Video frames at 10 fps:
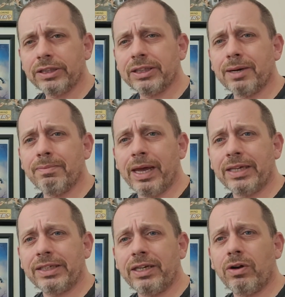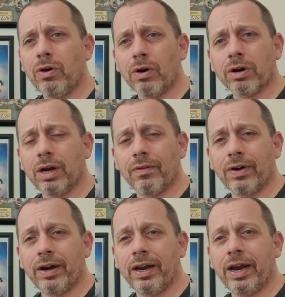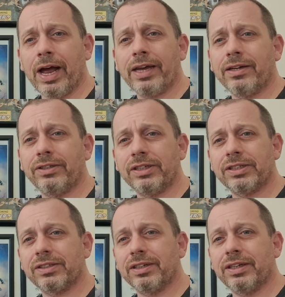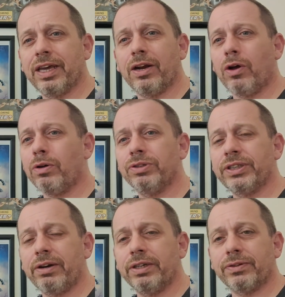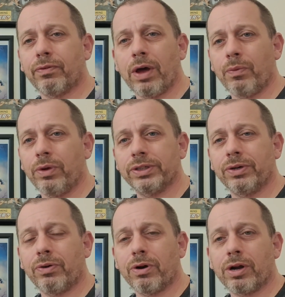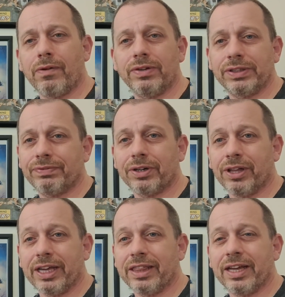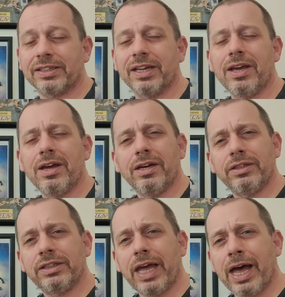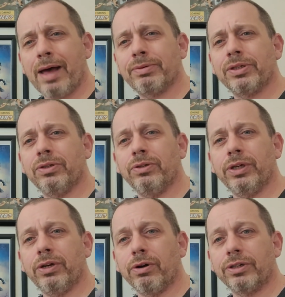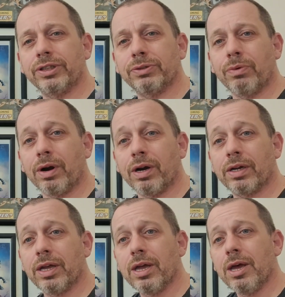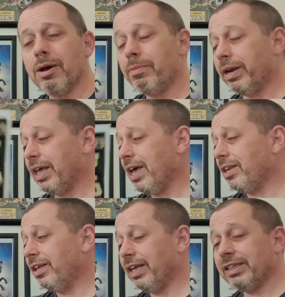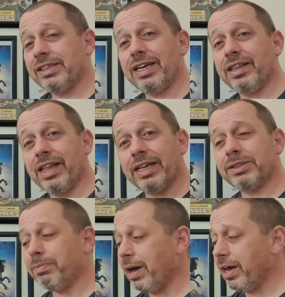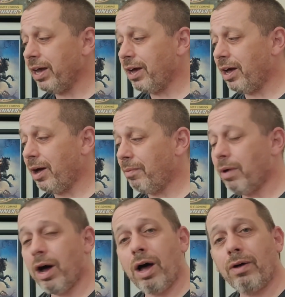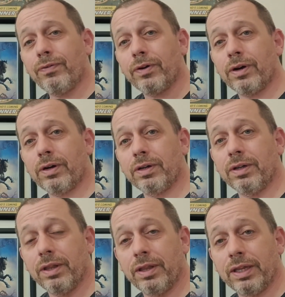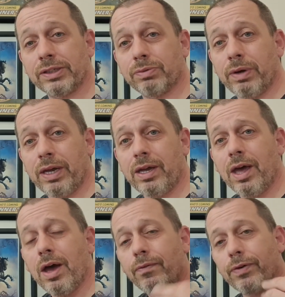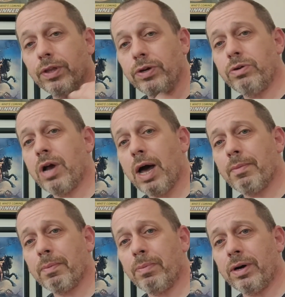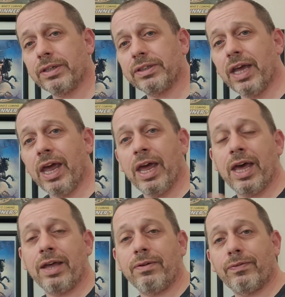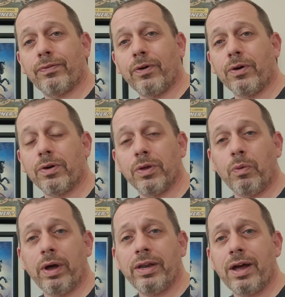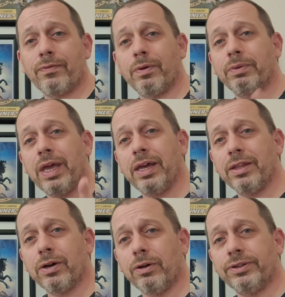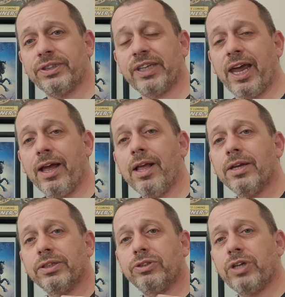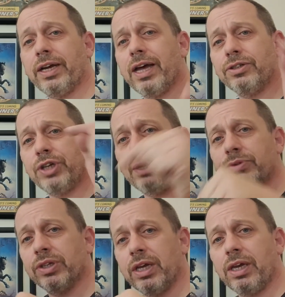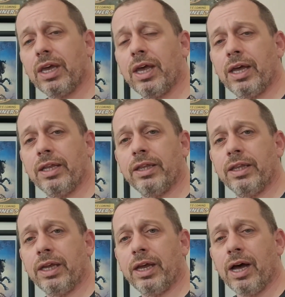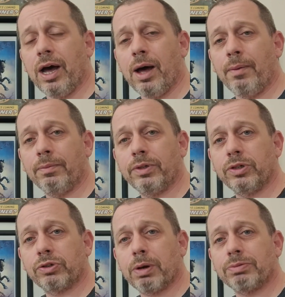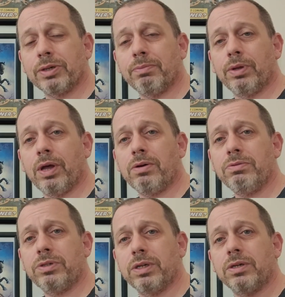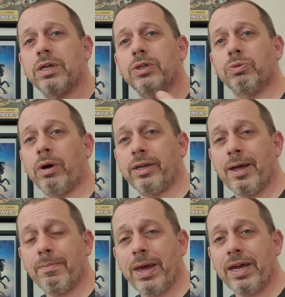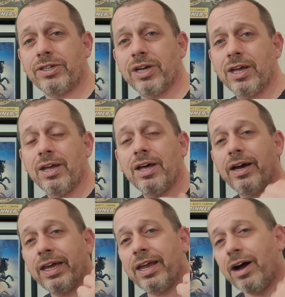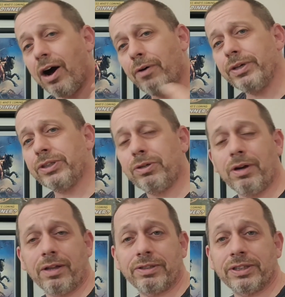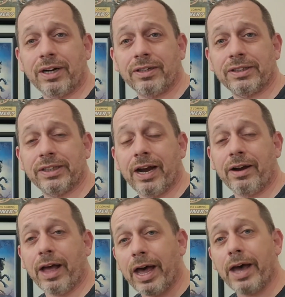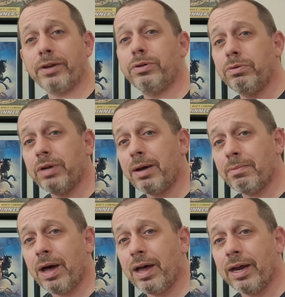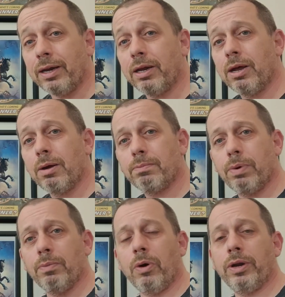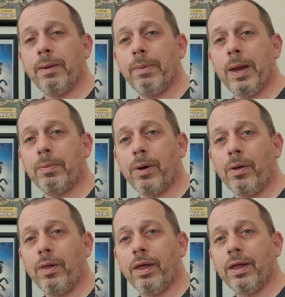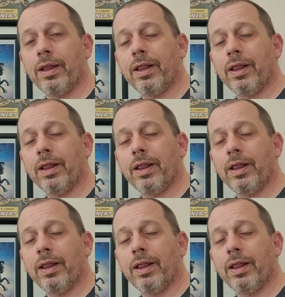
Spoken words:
Just an amazing horror cover. And I could just get a whole series of Ron Wilson horror covers if they're like this. Just absolutely gorgeous work. But again, that's it. That's my haul for this week, for the new comic books and for the whatnot from King of the Golden State. So check out James' link in the description below to his whatnot page. Again, always $2 starts there. I do not mind promoting people